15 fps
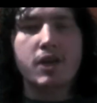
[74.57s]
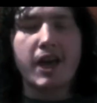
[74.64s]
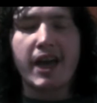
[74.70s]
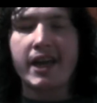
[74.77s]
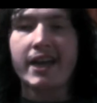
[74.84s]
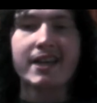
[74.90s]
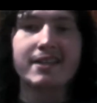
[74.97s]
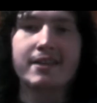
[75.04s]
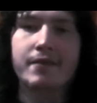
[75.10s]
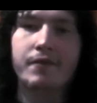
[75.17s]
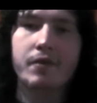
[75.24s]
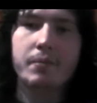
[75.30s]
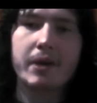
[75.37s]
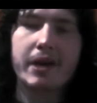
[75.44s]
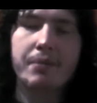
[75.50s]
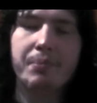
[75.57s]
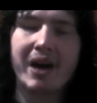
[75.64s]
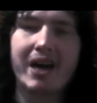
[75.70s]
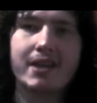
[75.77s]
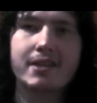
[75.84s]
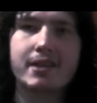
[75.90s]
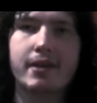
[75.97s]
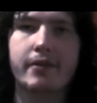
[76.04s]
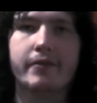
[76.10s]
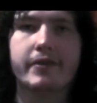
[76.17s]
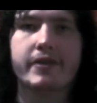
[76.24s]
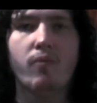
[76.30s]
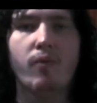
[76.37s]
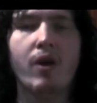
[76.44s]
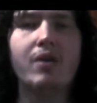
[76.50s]
And that's it for my
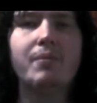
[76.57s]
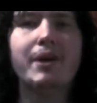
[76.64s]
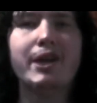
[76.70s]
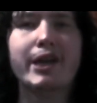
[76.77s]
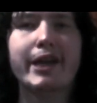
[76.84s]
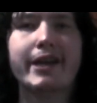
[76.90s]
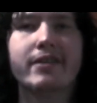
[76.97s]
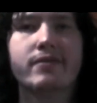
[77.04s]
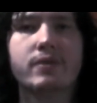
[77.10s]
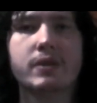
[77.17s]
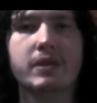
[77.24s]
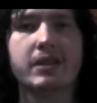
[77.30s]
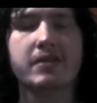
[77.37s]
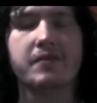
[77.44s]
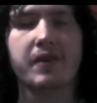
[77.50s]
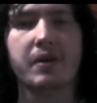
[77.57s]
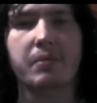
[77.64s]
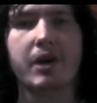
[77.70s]
positives. What are my negatives with this film?